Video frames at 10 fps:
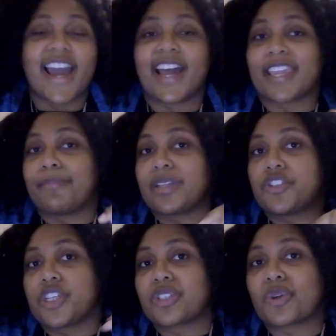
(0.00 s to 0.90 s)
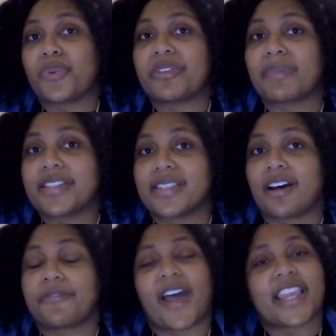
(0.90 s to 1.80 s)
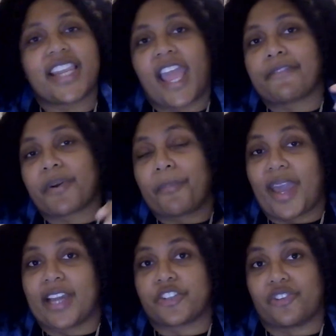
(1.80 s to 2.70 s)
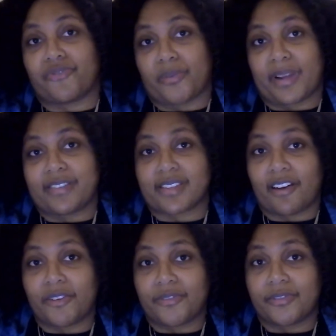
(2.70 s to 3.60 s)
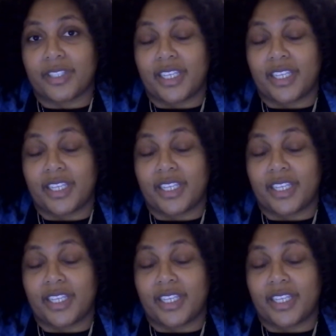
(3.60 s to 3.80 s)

I can be gentle with myself. I can have compassion for myself.